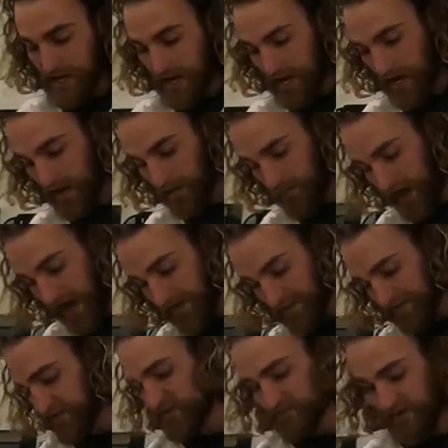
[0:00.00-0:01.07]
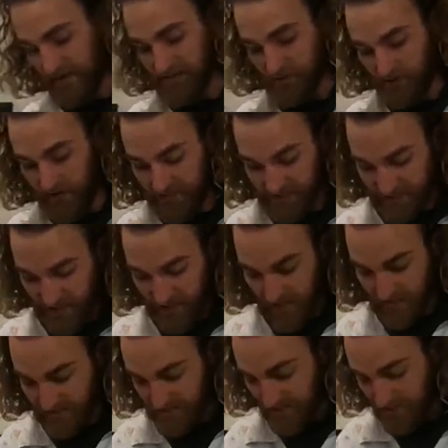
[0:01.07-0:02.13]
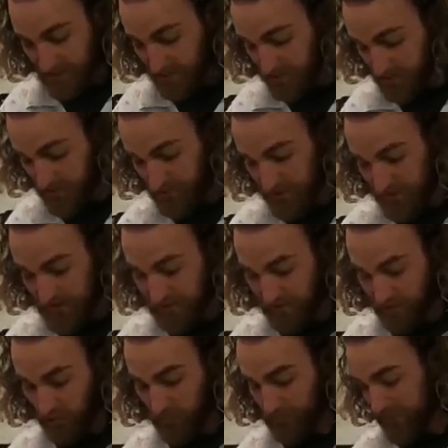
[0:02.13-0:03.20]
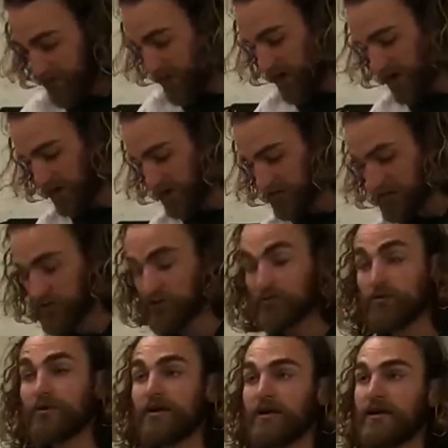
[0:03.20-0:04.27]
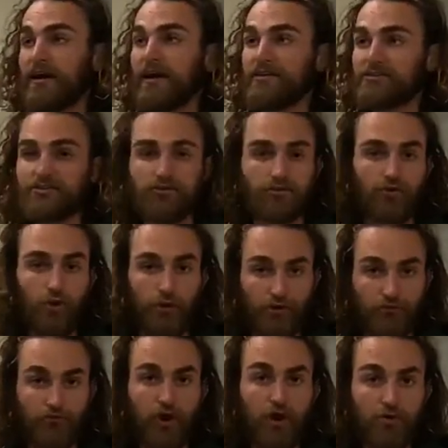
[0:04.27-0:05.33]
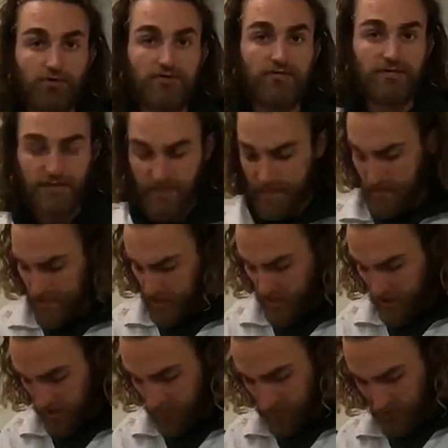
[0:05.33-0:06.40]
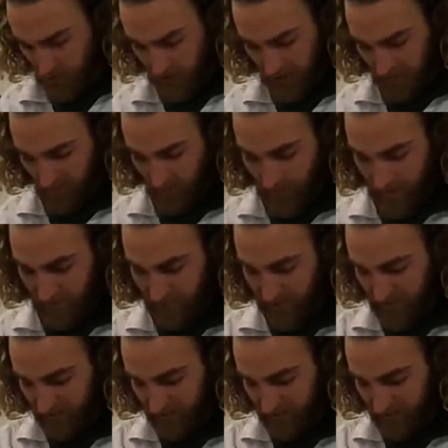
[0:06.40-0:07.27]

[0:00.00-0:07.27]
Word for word: Um, I think this makes great steaks. Typically with a beef, it'll be cut into a sirloin roast. Um, so kind of a bit of a